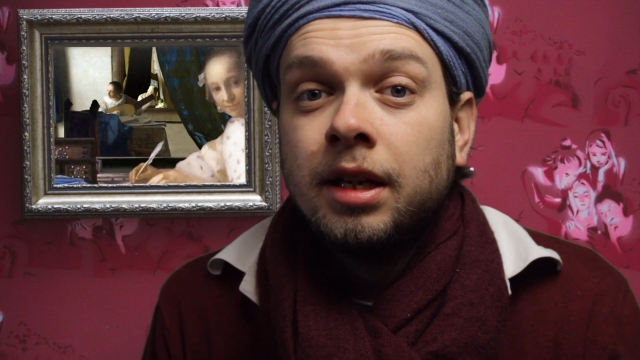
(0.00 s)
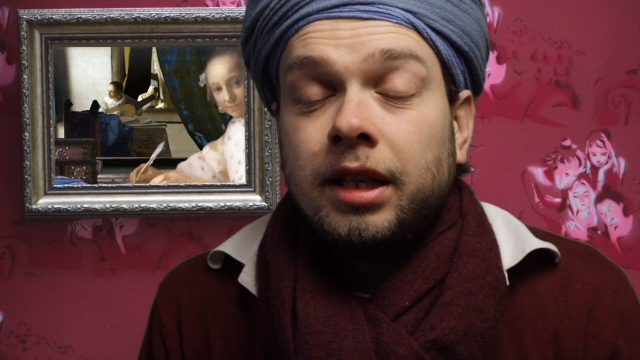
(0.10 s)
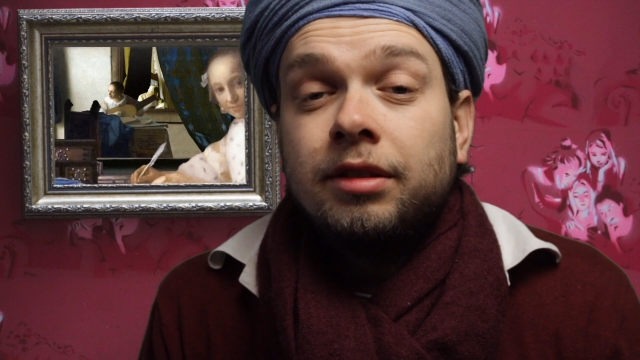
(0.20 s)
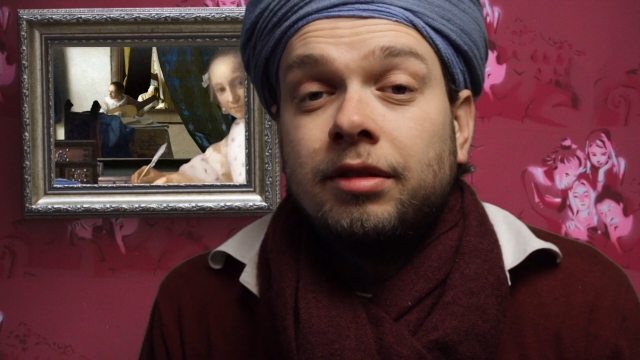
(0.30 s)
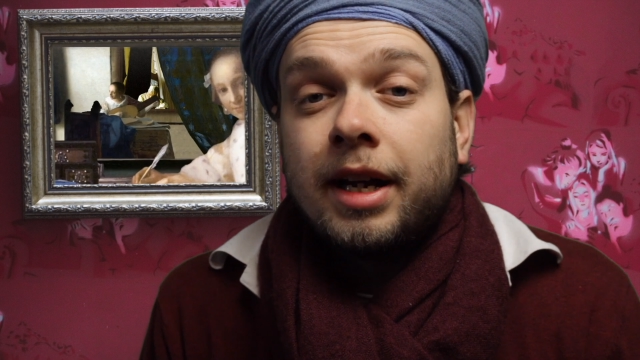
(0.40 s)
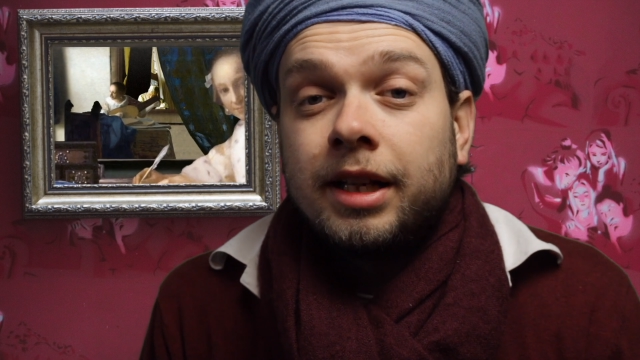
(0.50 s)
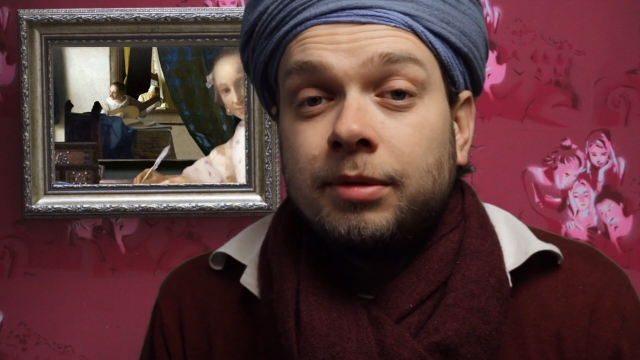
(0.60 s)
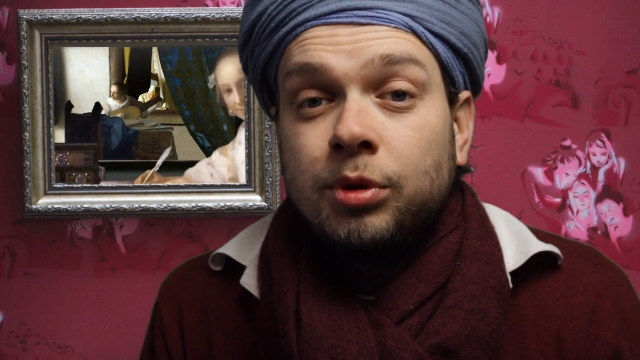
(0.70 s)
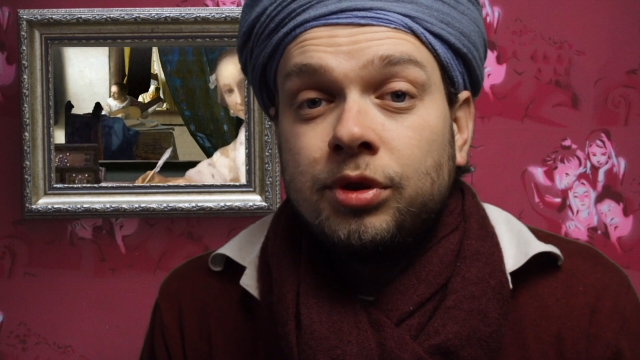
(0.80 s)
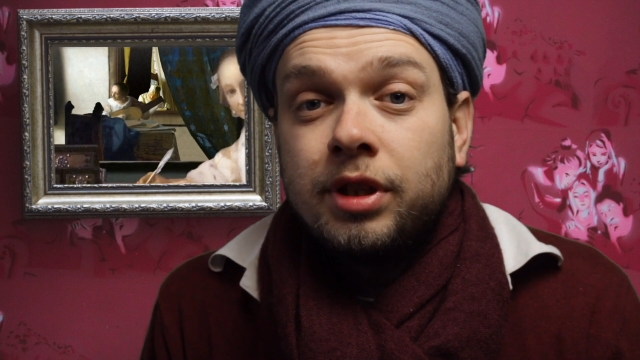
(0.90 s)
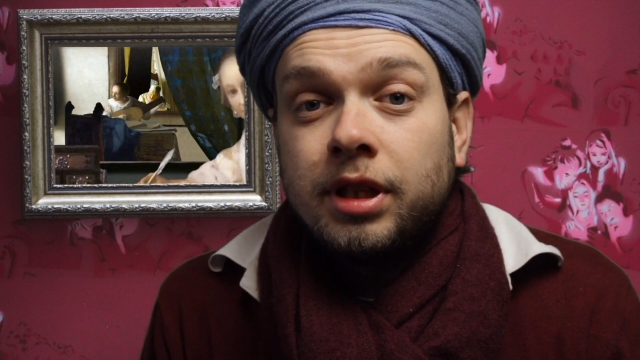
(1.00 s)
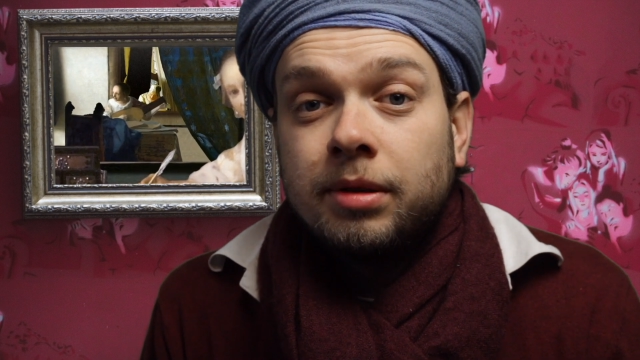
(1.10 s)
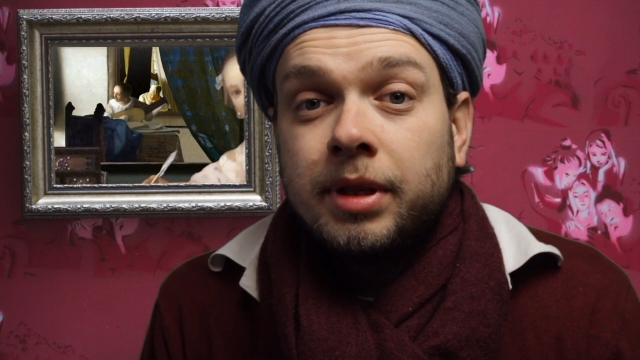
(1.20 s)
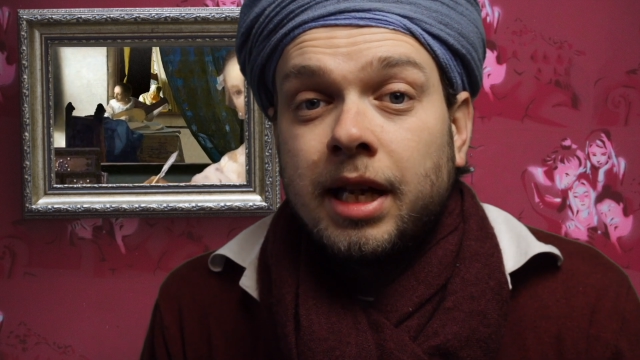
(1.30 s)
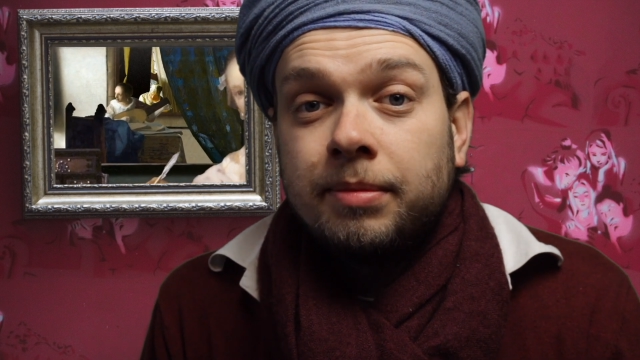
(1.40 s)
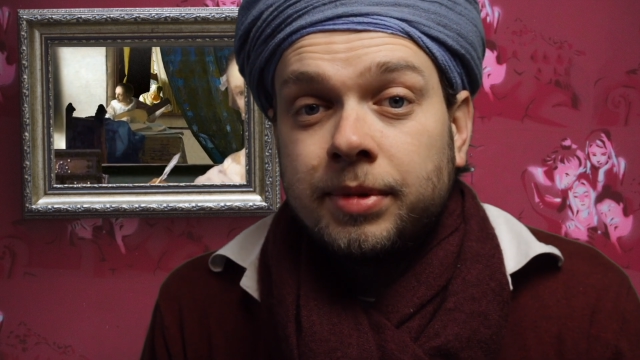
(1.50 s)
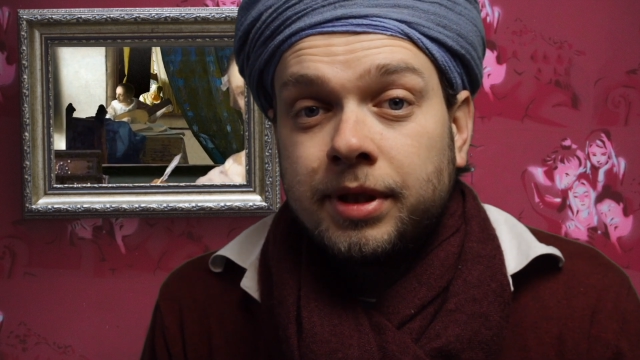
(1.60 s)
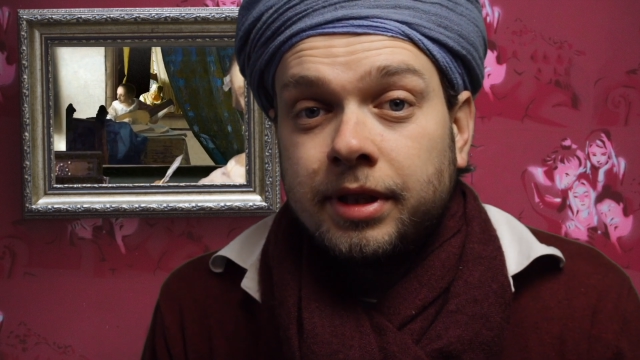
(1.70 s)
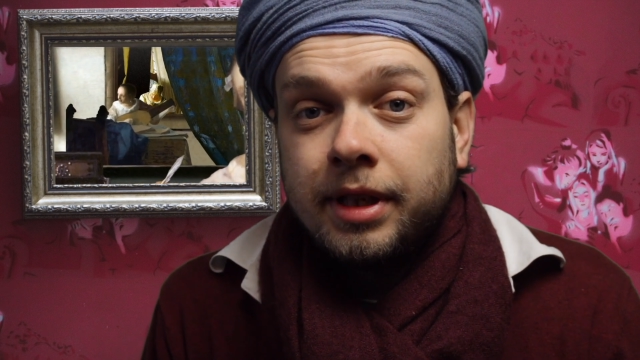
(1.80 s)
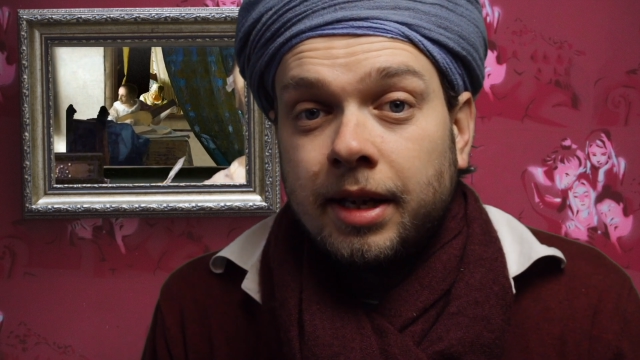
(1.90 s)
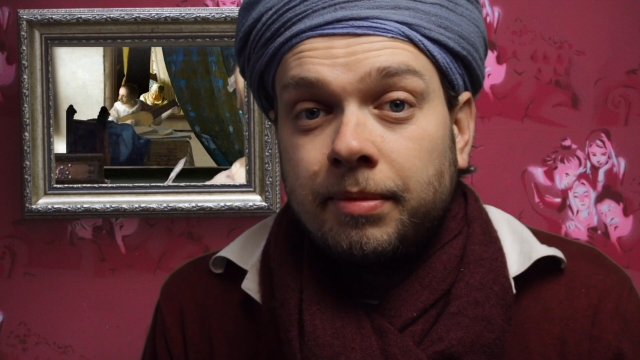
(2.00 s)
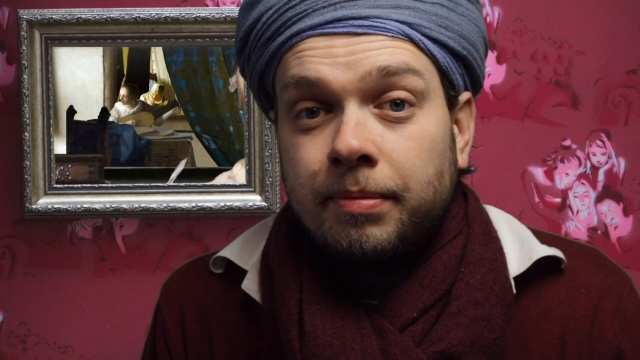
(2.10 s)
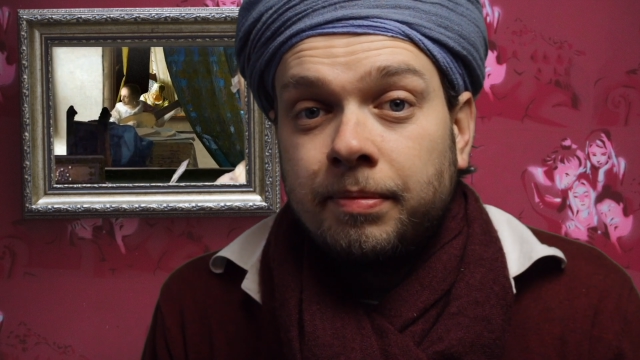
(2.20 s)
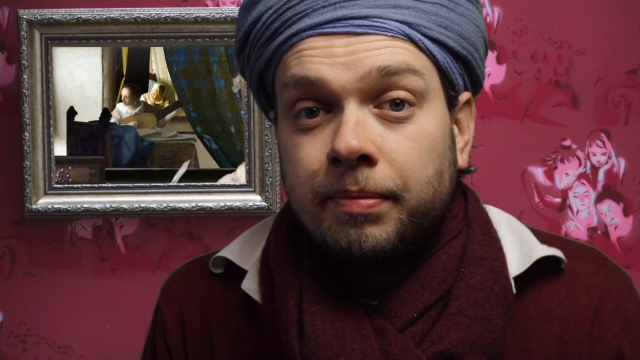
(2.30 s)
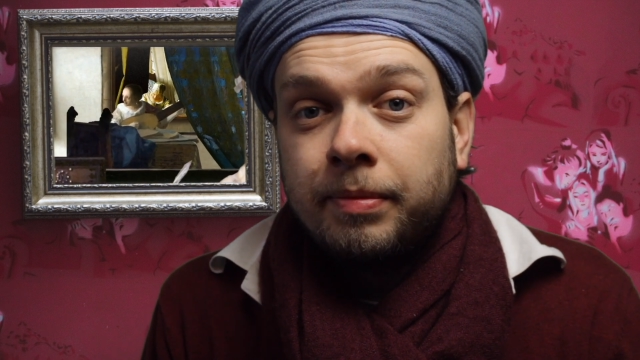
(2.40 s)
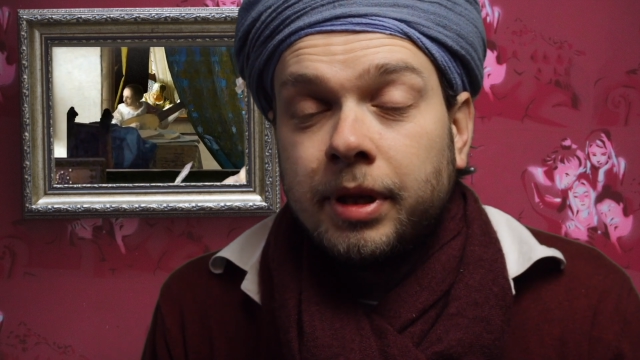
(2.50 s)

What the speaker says: in the Rijksmuseum in Amsterdam.